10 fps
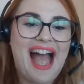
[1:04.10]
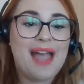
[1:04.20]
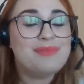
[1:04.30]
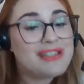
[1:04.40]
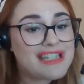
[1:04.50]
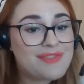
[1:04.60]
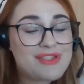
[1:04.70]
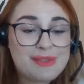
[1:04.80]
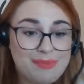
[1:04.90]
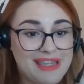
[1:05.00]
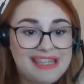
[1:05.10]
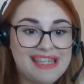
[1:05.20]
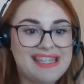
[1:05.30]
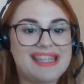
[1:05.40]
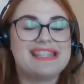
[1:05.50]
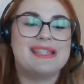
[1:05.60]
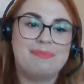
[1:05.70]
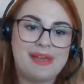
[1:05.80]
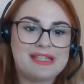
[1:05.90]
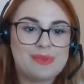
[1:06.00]
I believe speaking is
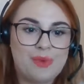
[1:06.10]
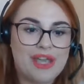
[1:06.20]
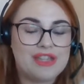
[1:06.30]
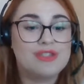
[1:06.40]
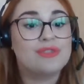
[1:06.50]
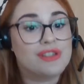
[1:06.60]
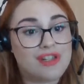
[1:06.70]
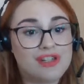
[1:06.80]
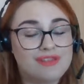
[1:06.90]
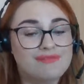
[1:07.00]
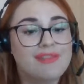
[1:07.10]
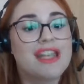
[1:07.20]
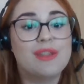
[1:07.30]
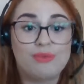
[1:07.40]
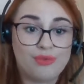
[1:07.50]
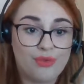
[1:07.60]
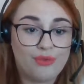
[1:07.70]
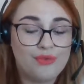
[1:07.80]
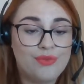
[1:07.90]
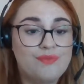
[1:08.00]
the best way to learn and improve.